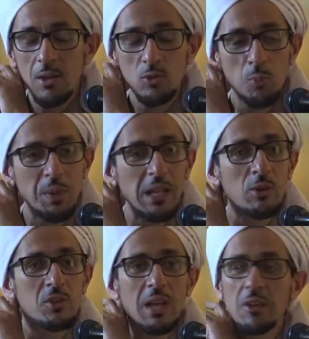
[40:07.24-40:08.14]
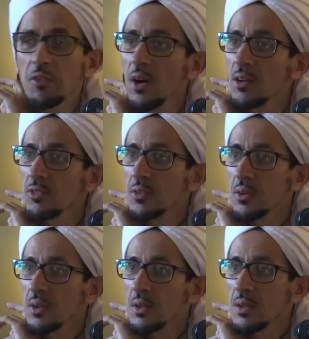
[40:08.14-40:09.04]
To peel yourself off
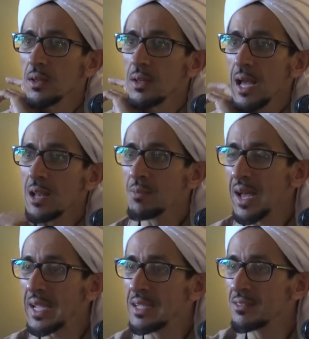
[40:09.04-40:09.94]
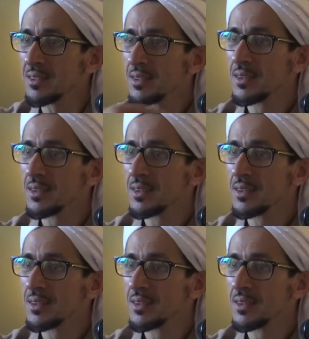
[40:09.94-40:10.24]
al-makhit,